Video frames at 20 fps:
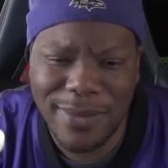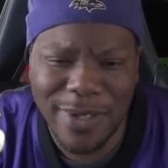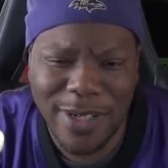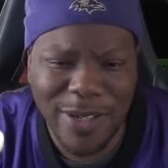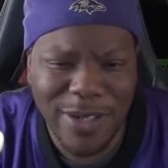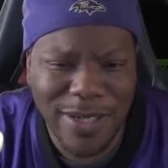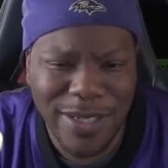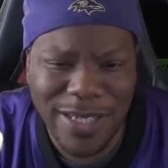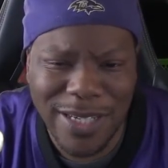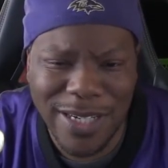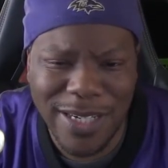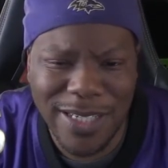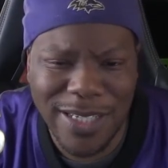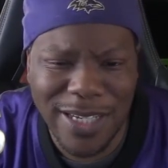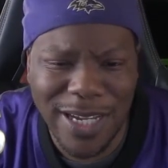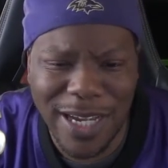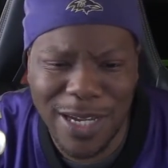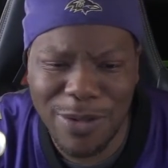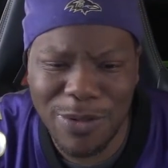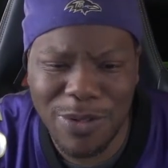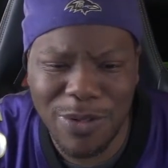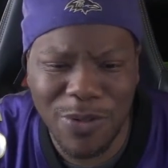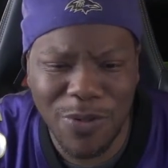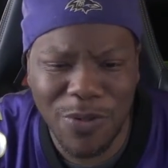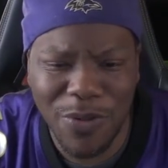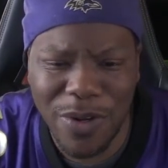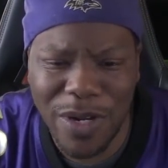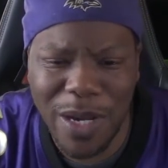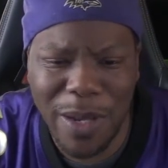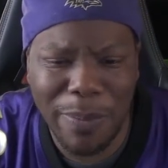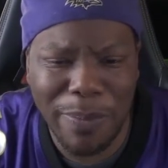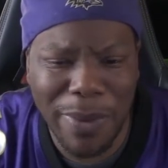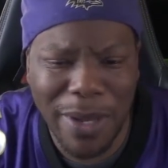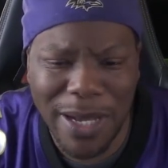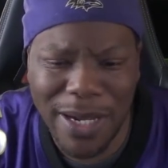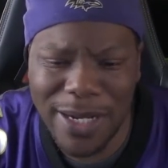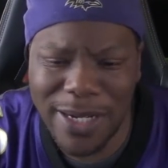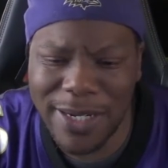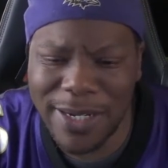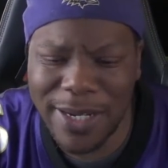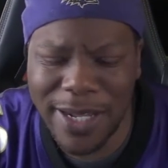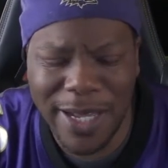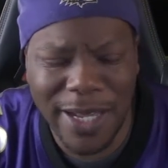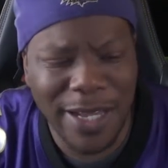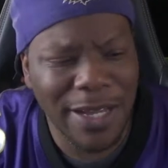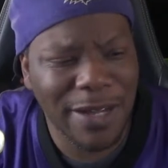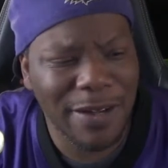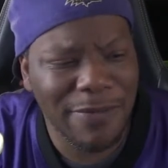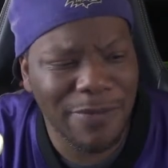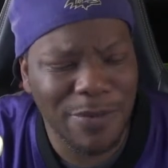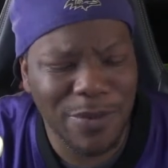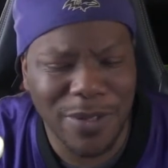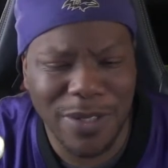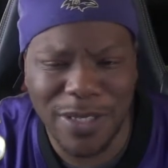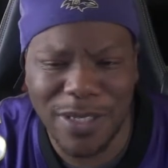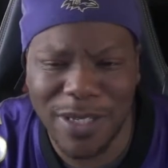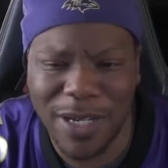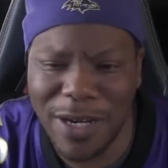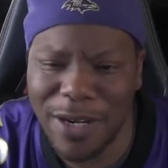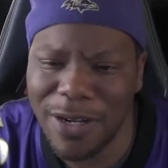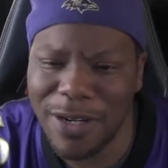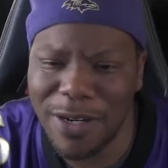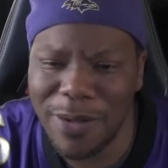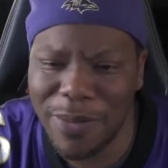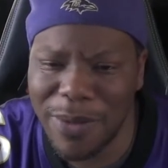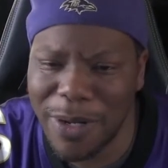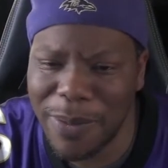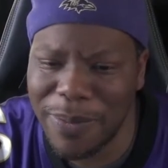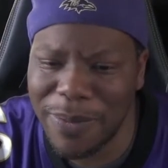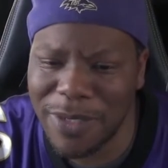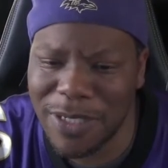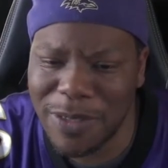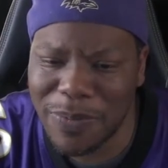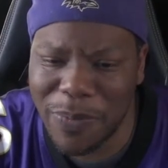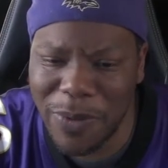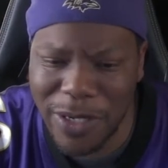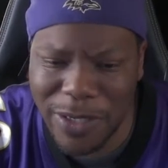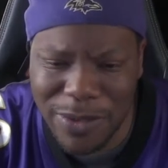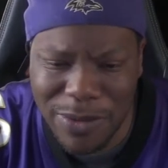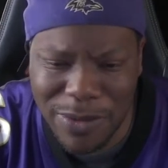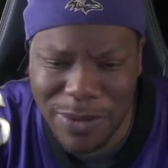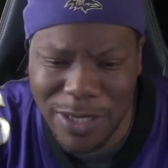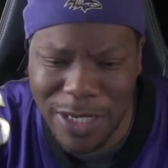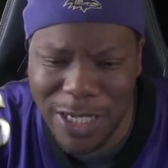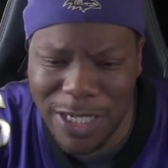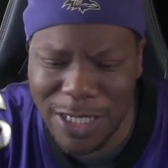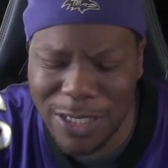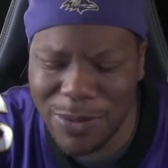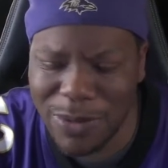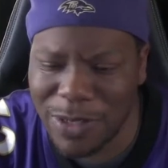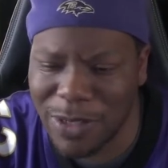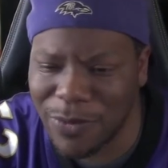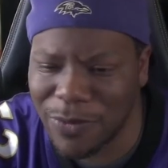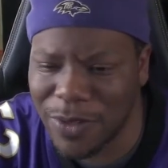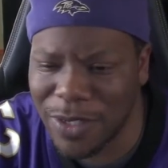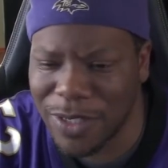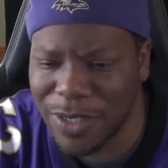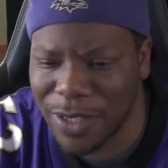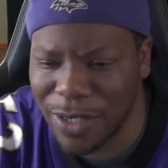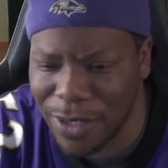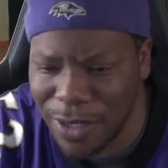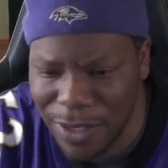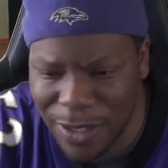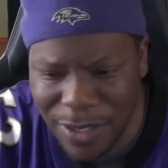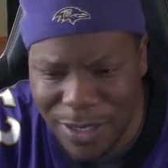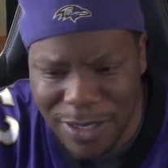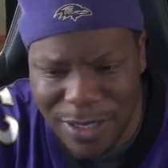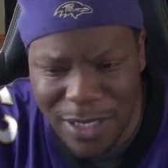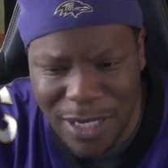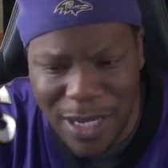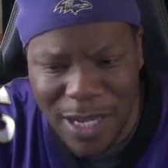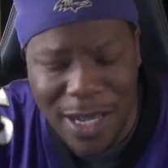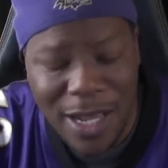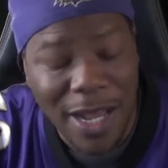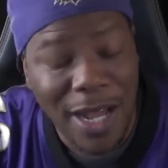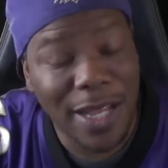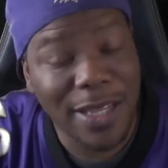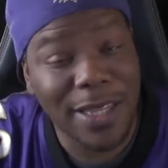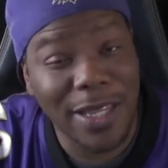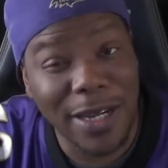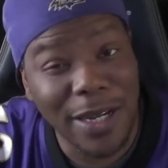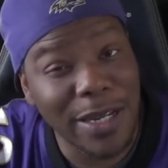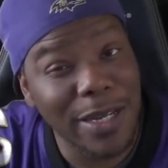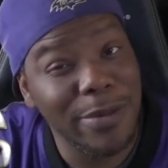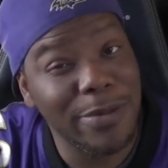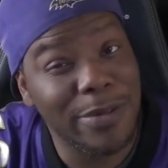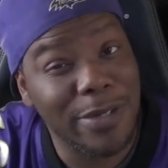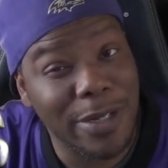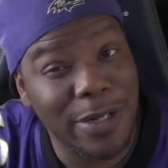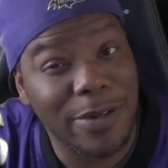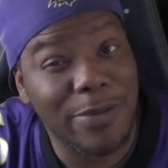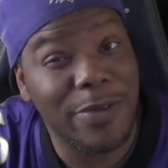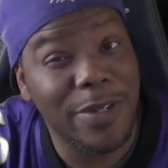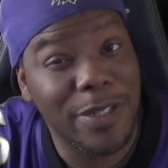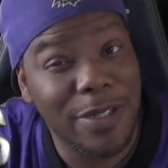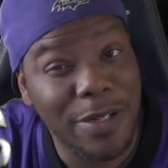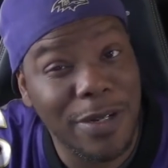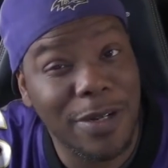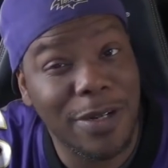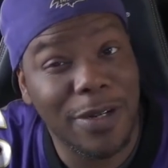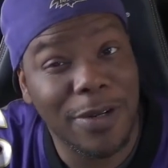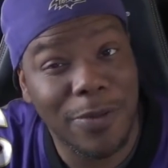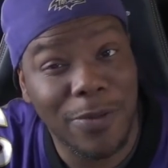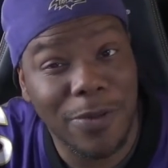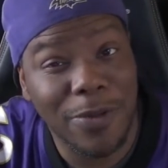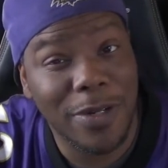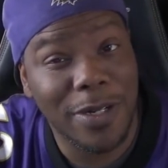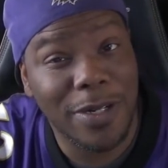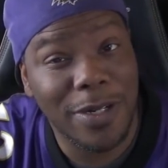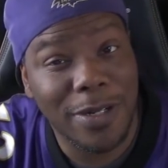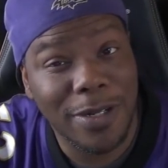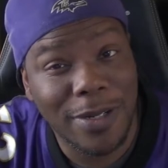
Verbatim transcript: I said this game was really bad. Dev was tearing him up in special teams with the returns. I thought he was gonna return one.